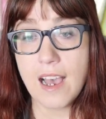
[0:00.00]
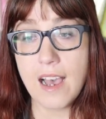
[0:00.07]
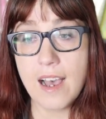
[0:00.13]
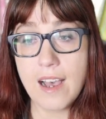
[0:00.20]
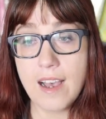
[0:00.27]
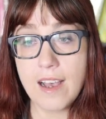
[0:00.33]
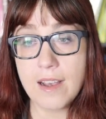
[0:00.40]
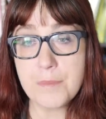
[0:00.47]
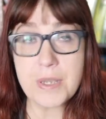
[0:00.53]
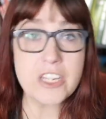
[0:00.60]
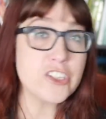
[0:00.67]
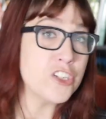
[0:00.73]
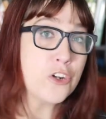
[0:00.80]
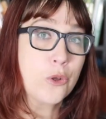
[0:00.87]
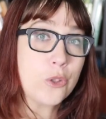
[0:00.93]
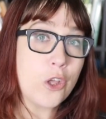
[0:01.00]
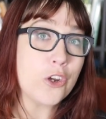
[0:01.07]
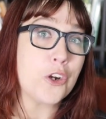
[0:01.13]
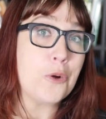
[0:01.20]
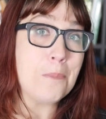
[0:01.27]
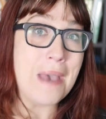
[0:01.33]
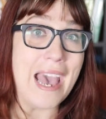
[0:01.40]
uh, because she no
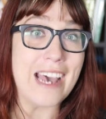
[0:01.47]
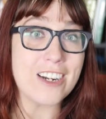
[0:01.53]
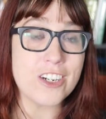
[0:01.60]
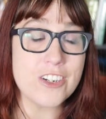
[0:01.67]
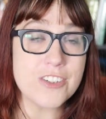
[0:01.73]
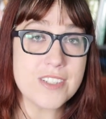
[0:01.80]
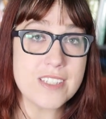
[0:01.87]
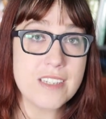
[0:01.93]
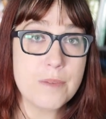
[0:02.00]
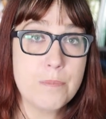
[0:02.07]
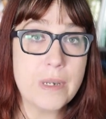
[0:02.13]
longer matters.